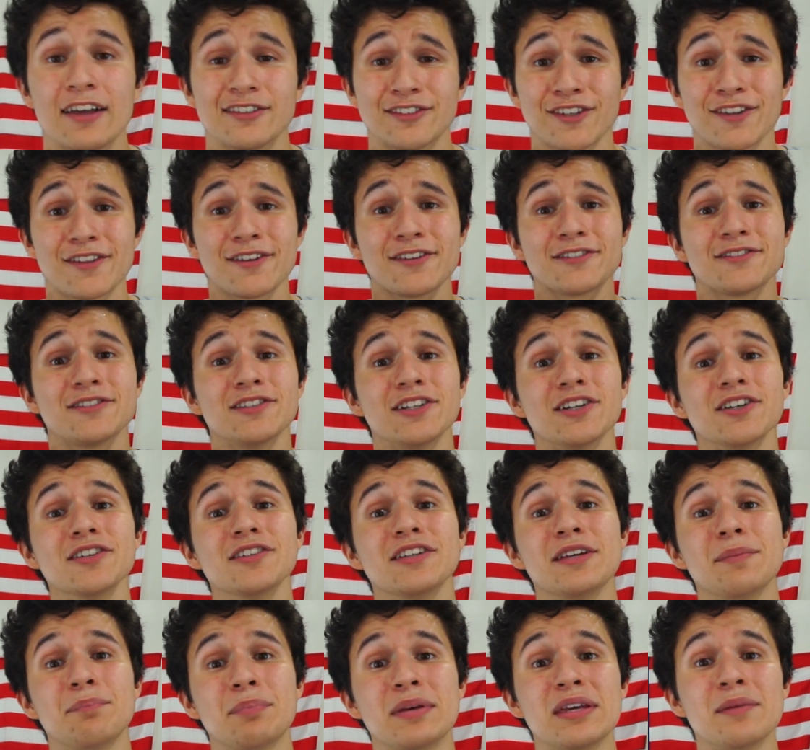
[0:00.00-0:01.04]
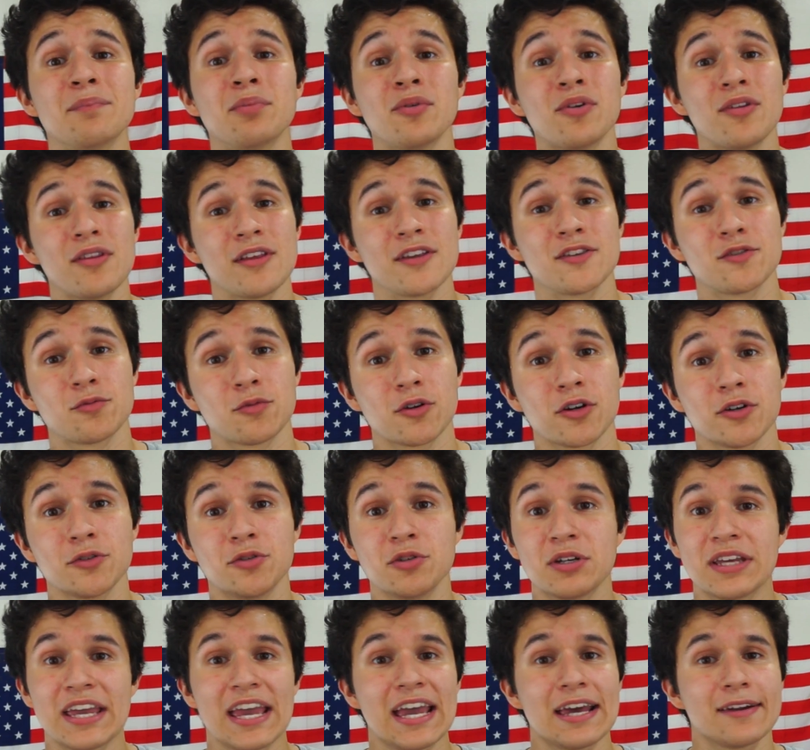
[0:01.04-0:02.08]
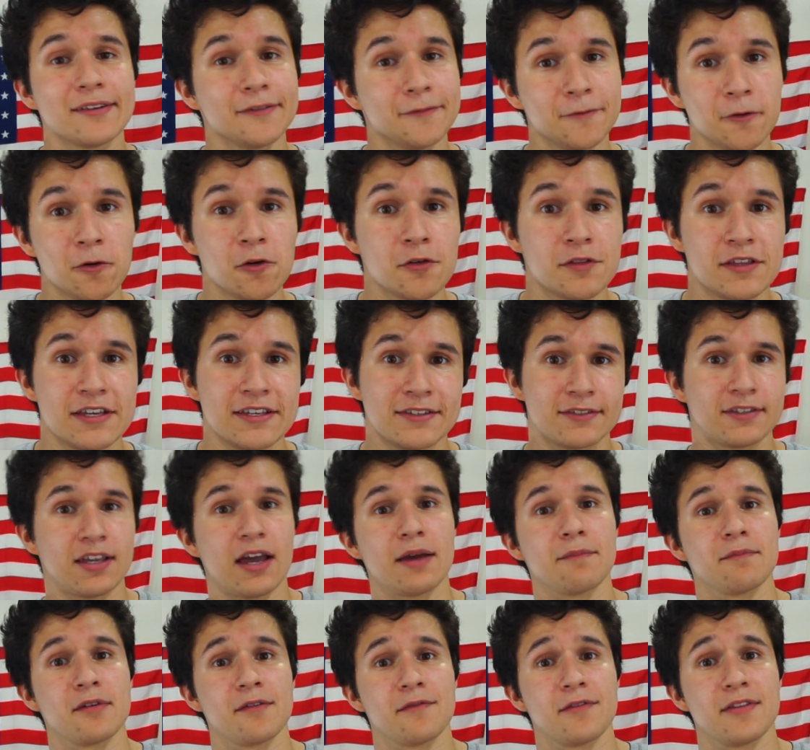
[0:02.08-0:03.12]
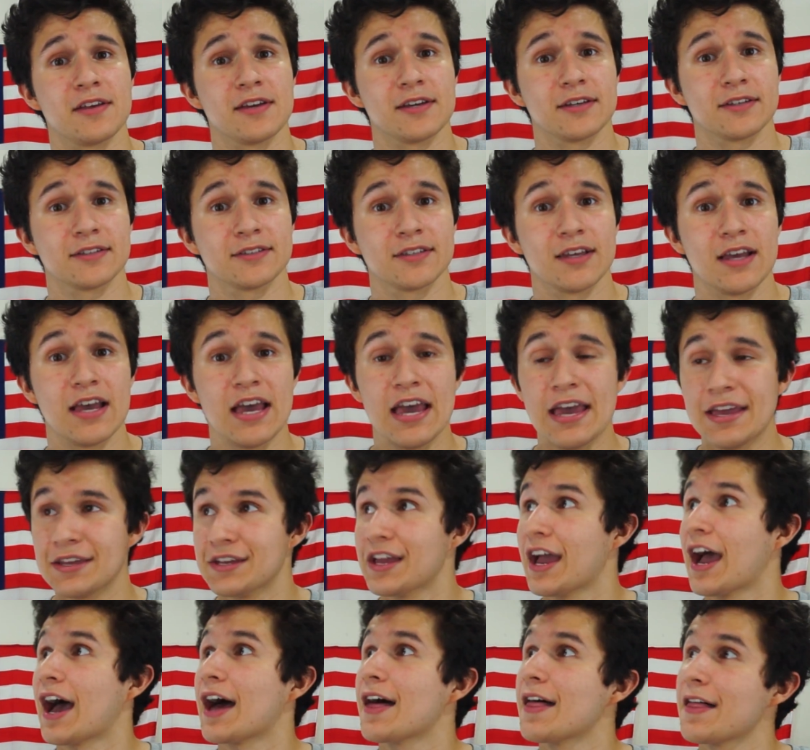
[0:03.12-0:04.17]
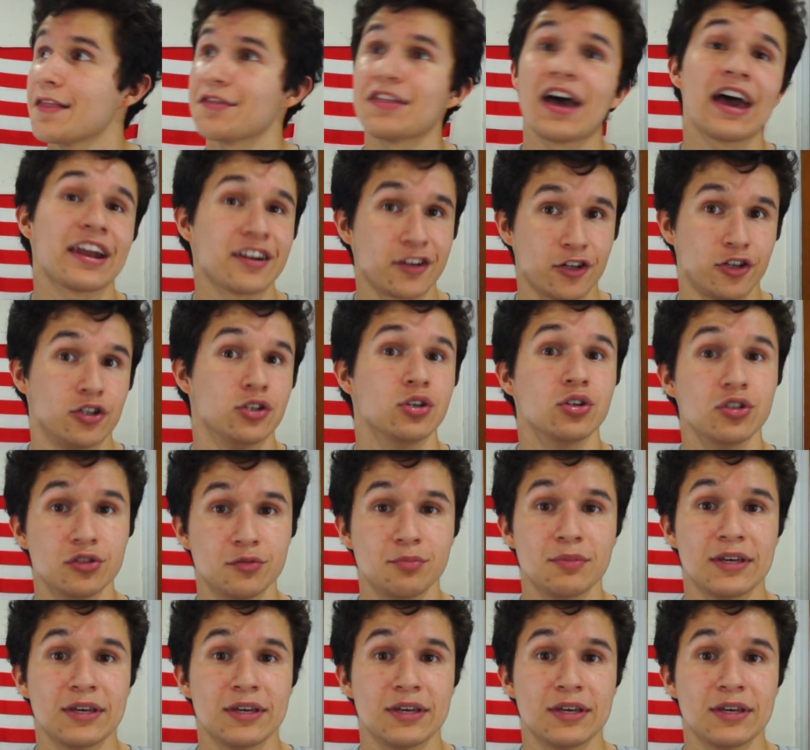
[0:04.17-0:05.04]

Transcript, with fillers: So there's literally people in this world who can't afford these type of things. Yeah, that includes